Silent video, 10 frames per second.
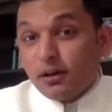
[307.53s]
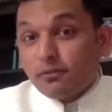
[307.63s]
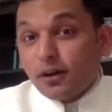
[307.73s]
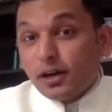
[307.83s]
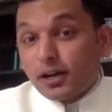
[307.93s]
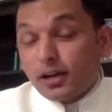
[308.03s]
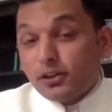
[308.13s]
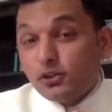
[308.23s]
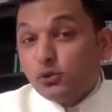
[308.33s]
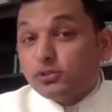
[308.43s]
were
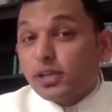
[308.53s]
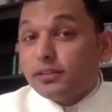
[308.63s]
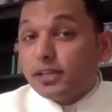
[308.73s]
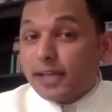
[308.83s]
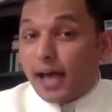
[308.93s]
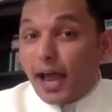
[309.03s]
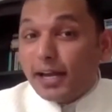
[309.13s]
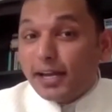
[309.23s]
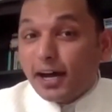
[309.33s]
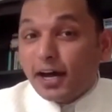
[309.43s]
using this
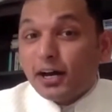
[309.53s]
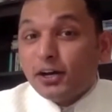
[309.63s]
idea